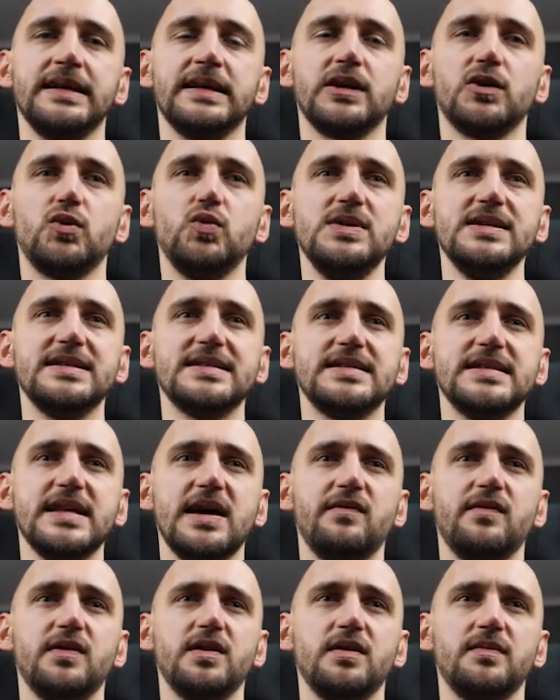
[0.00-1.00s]
Queen
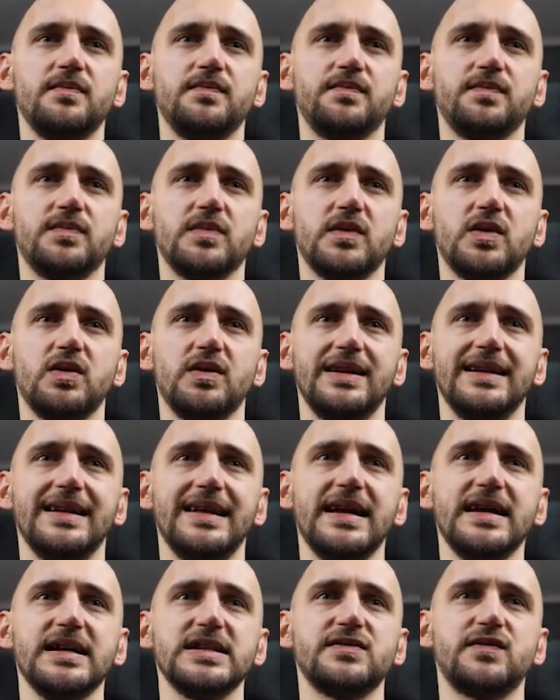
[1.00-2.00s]
7 on an
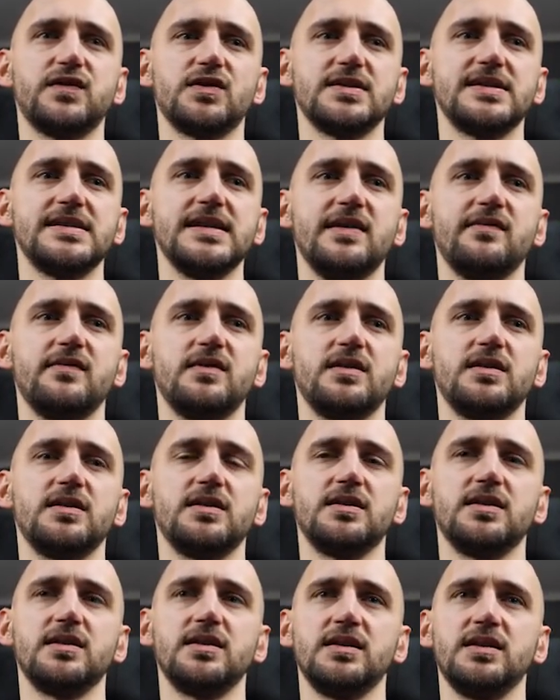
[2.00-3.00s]
ace 4-7.
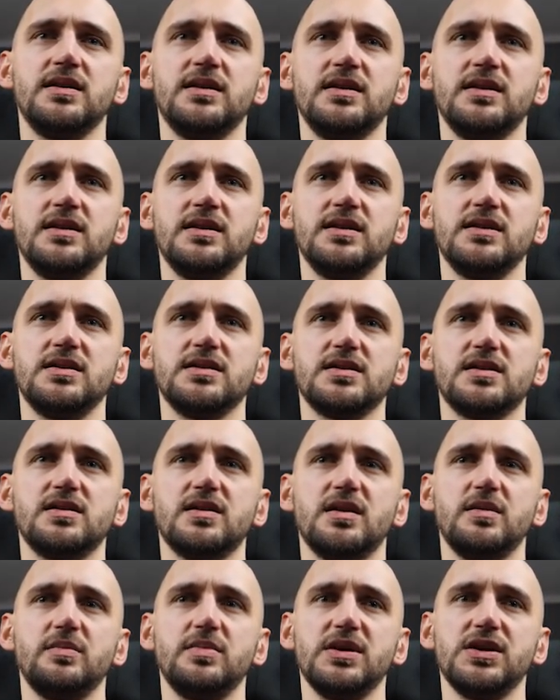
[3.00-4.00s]
It's
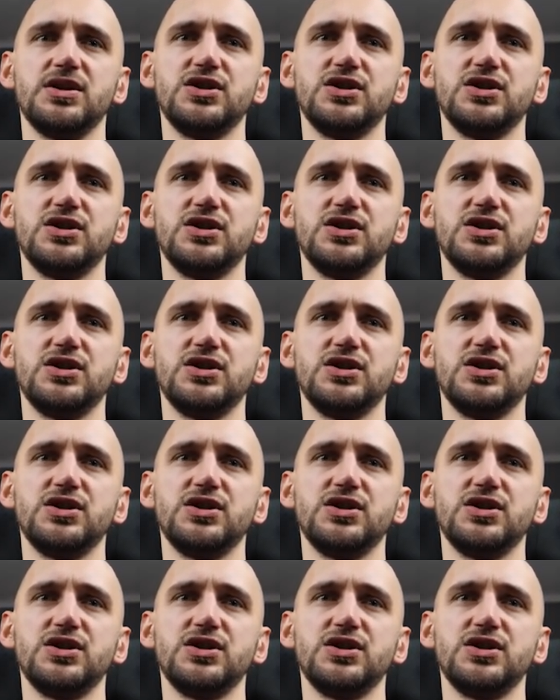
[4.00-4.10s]
gonna be a